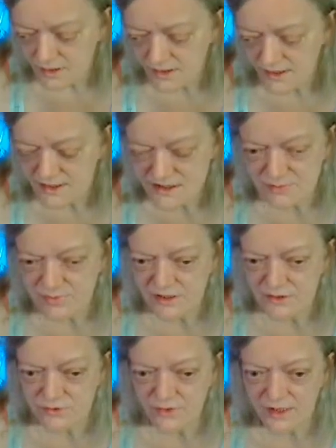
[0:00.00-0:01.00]
it needs to
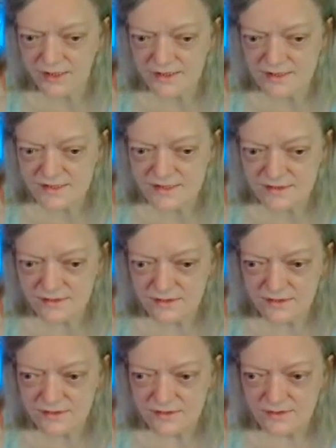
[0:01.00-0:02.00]
be addressed.
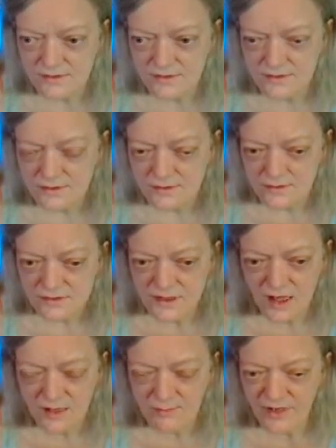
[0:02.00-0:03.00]

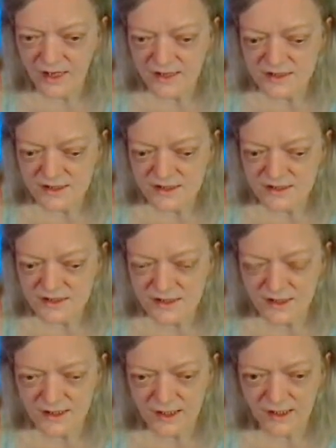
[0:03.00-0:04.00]
Time passing
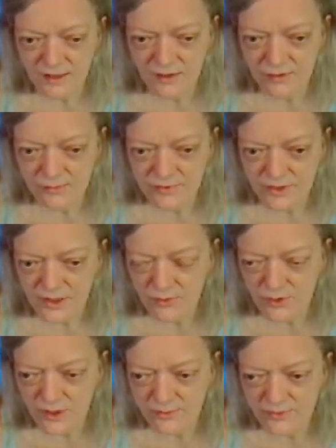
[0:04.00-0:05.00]
isn't going to help. It
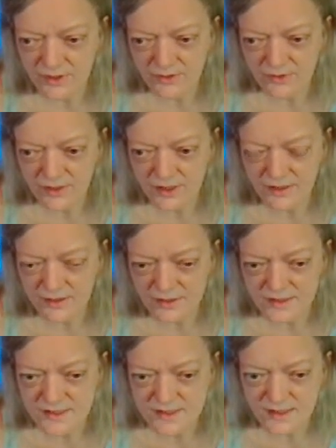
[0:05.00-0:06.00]
won't help the other
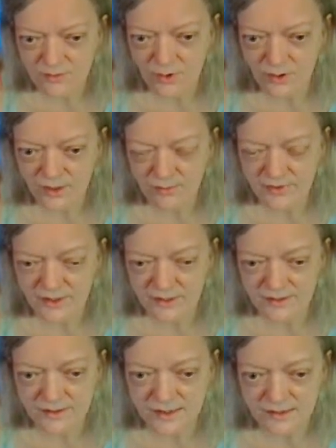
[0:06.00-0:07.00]
kids. It won't help
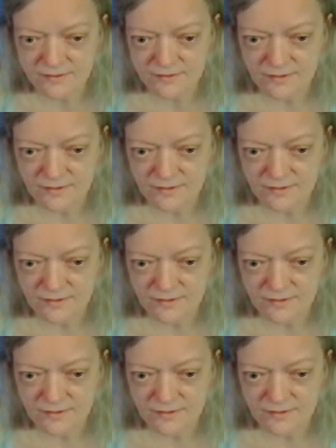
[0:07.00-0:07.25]
anything.